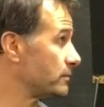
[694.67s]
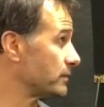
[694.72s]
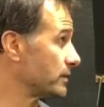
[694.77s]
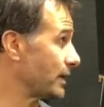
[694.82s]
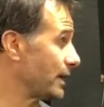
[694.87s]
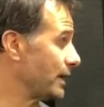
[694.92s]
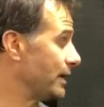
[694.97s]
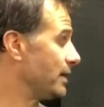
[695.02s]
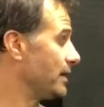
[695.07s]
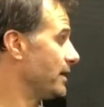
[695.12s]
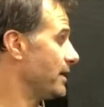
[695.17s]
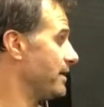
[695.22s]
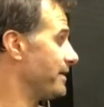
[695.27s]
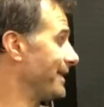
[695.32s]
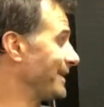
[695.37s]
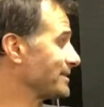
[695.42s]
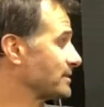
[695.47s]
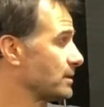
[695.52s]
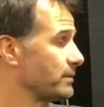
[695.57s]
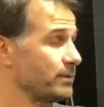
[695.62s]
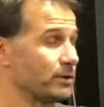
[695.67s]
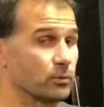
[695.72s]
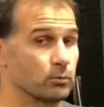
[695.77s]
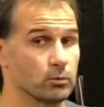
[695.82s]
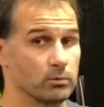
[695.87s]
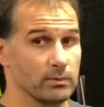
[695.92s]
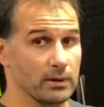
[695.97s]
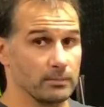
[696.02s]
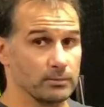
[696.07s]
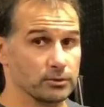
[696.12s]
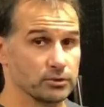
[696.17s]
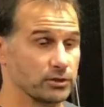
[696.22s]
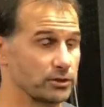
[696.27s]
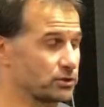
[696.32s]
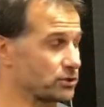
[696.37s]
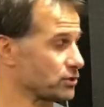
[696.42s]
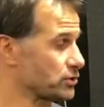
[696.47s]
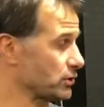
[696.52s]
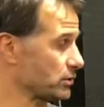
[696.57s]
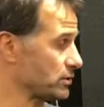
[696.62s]
Okay, that's going to be your warm-up. Should get
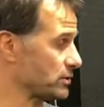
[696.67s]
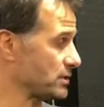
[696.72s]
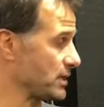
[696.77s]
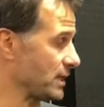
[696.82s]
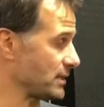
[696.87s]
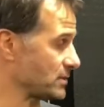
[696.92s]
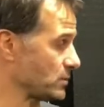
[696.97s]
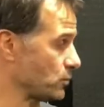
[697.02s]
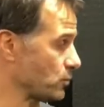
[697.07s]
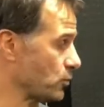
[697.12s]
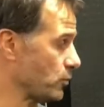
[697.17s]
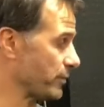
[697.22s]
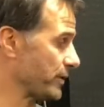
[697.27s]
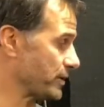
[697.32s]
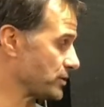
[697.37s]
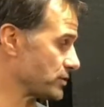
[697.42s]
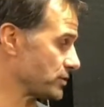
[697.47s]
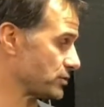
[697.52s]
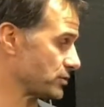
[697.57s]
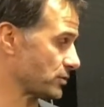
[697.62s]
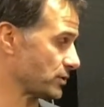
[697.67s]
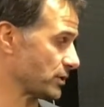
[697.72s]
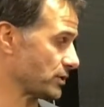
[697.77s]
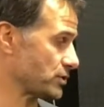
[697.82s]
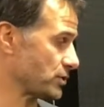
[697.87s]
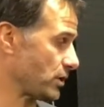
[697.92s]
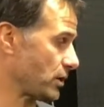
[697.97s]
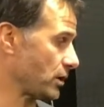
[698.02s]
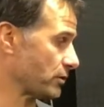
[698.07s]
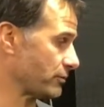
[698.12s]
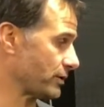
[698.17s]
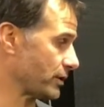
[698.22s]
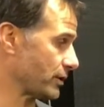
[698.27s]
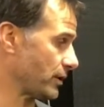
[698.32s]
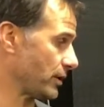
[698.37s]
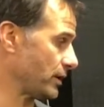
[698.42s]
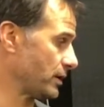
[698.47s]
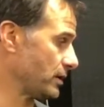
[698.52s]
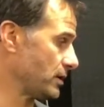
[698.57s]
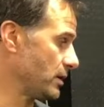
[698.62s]
your shoulders nice and warm, get your heart rate
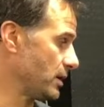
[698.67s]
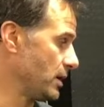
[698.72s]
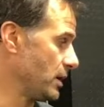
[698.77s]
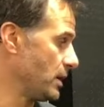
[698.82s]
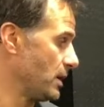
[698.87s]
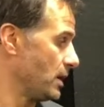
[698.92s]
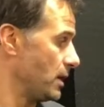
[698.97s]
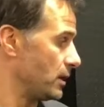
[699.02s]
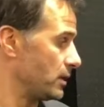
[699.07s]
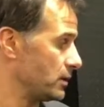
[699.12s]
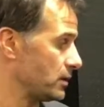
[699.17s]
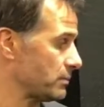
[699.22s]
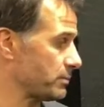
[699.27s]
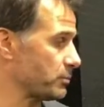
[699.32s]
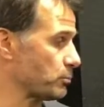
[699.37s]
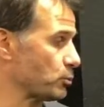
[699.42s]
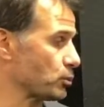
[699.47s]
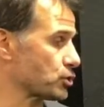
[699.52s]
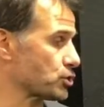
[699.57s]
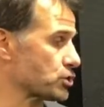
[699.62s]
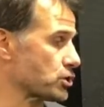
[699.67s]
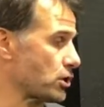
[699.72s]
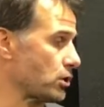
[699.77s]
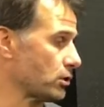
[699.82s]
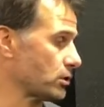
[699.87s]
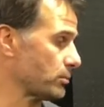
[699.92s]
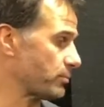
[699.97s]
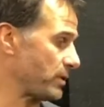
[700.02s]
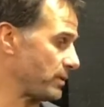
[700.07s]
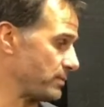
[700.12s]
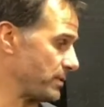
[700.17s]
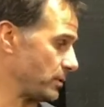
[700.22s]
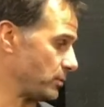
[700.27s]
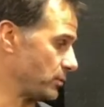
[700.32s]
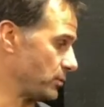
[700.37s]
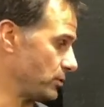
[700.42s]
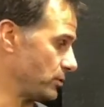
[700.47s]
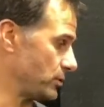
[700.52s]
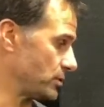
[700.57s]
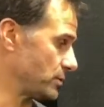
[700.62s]
going. A little bit more shoulder prep that we're
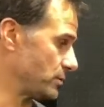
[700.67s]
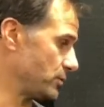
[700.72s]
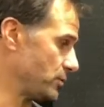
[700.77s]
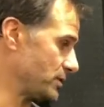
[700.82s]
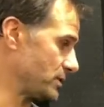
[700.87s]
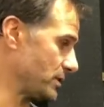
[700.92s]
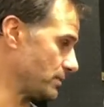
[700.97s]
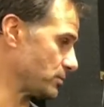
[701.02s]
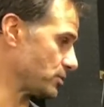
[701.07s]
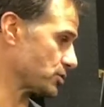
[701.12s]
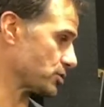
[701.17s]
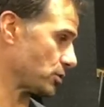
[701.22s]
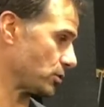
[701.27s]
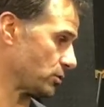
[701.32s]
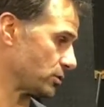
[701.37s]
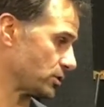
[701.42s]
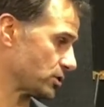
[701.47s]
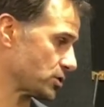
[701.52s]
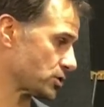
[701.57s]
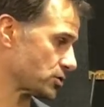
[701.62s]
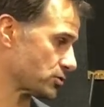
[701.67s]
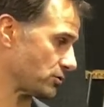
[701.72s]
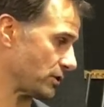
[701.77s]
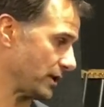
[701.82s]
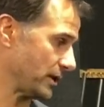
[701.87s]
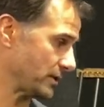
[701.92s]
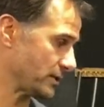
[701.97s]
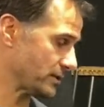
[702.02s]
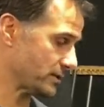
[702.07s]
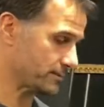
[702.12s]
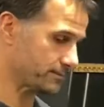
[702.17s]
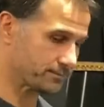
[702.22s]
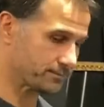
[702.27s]
going to do. So we do some shoulder shrugs.